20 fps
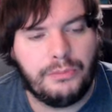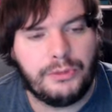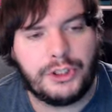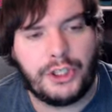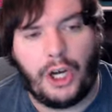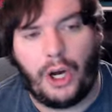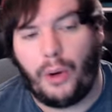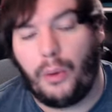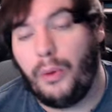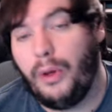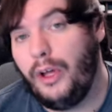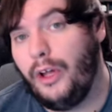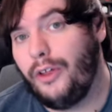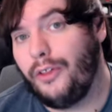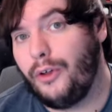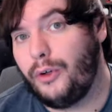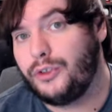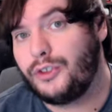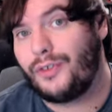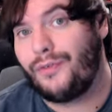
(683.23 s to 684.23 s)
So
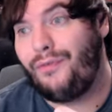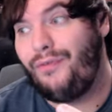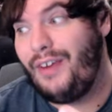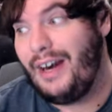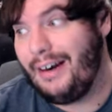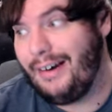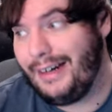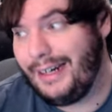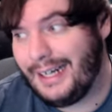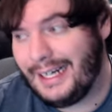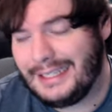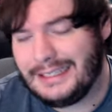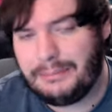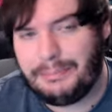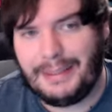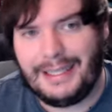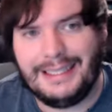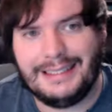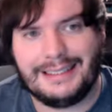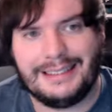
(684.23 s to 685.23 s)
those are very nice
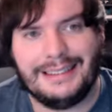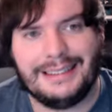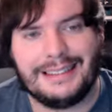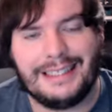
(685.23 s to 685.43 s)
pieces